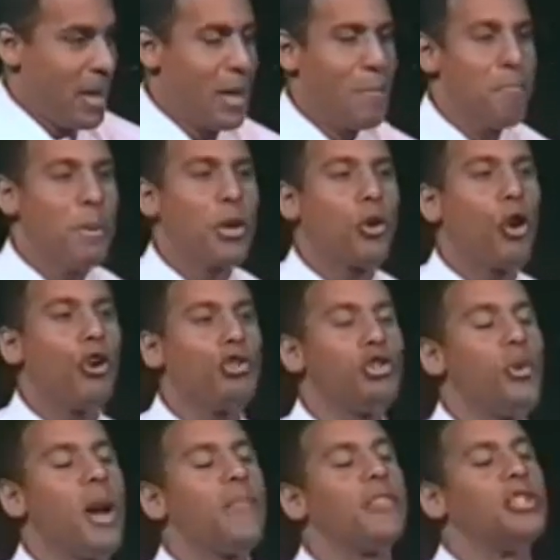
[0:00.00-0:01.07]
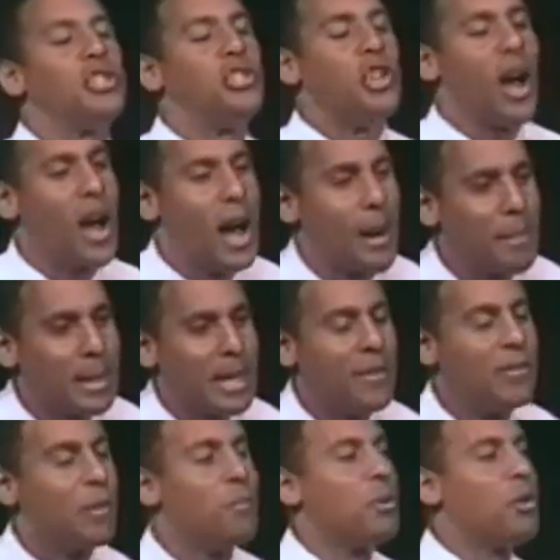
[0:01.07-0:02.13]
Because you have a job and live
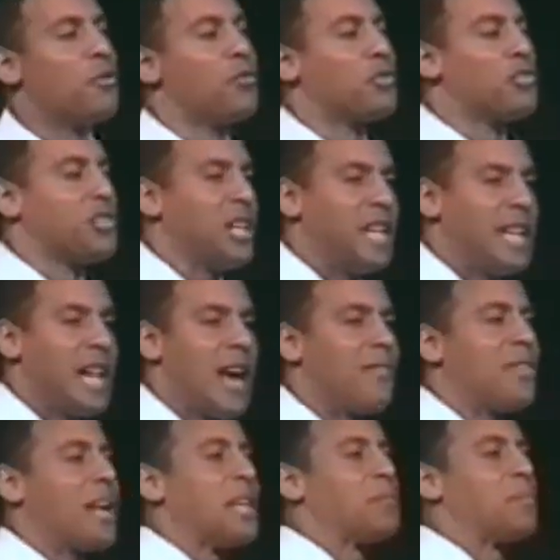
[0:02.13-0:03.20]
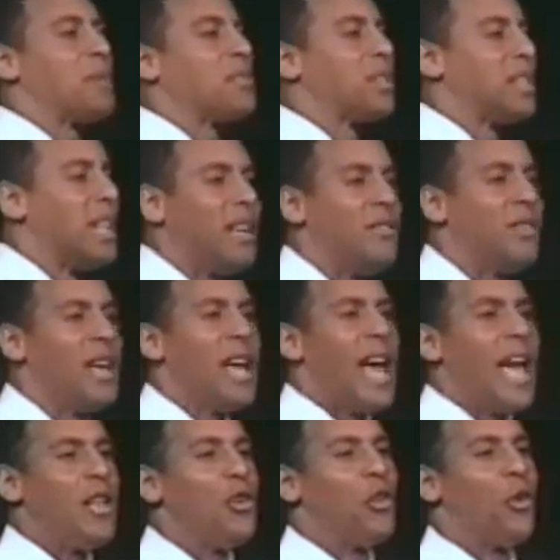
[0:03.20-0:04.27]
in a beautiful city and have a nice place to live,
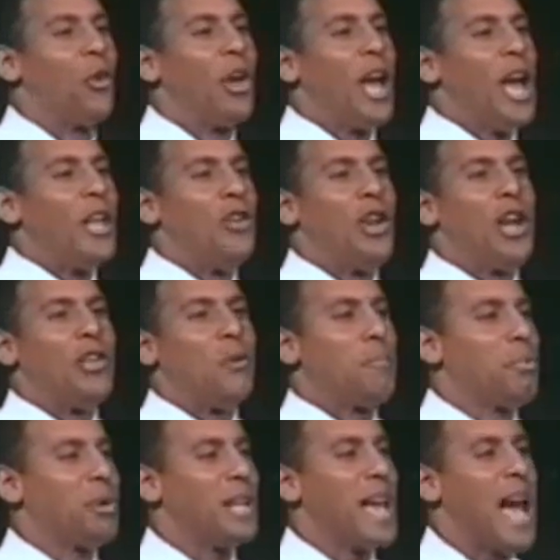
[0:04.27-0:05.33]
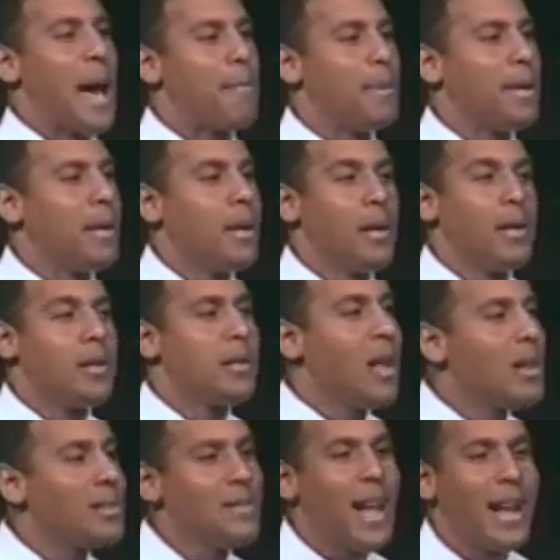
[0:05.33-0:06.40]
and you don't, and you're pretty happy,
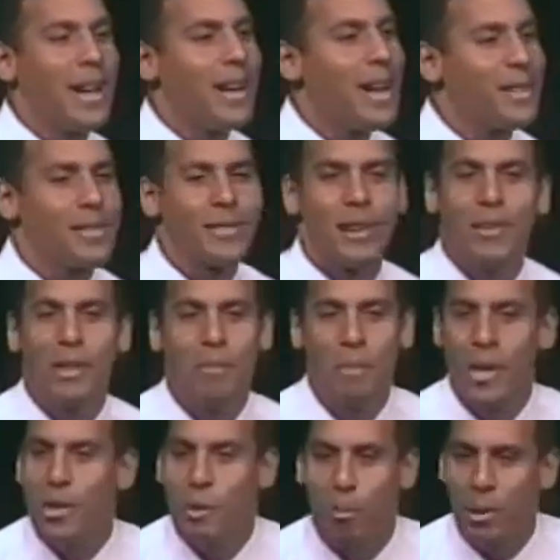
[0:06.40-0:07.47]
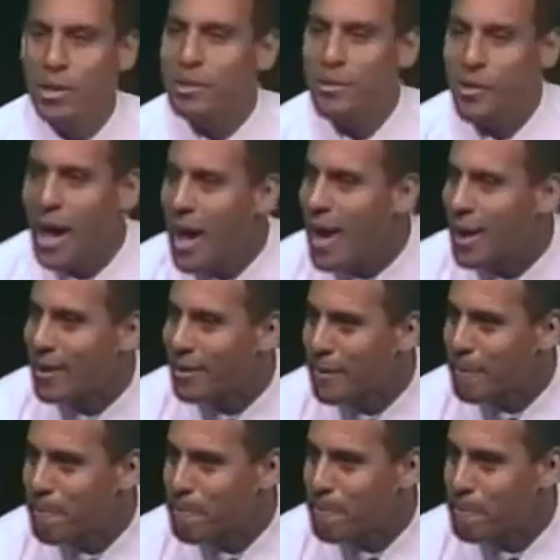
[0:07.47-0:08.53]
does not necessarily mean you're blessed of God.
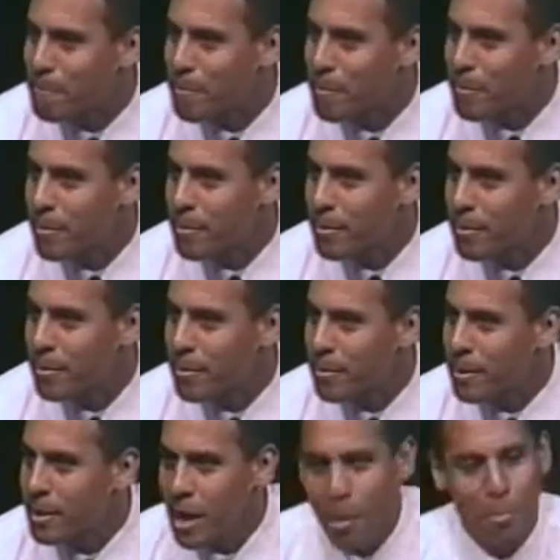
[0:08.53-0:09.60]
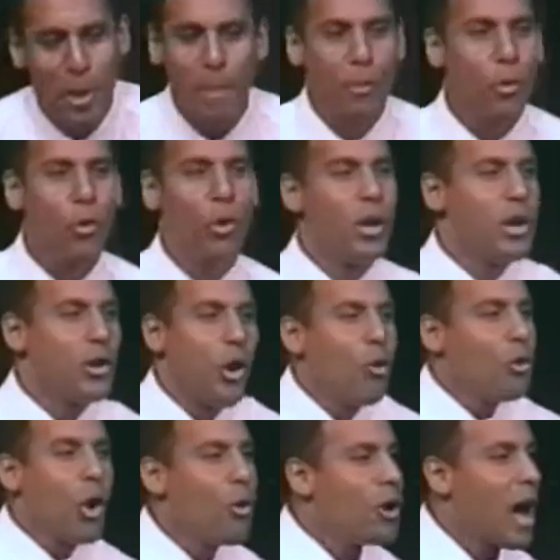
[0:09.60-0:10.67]
There are people who don't
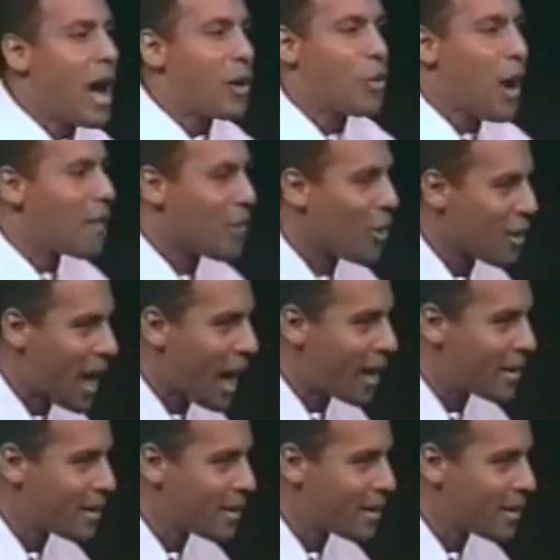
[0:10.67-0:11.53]
know God who have all that.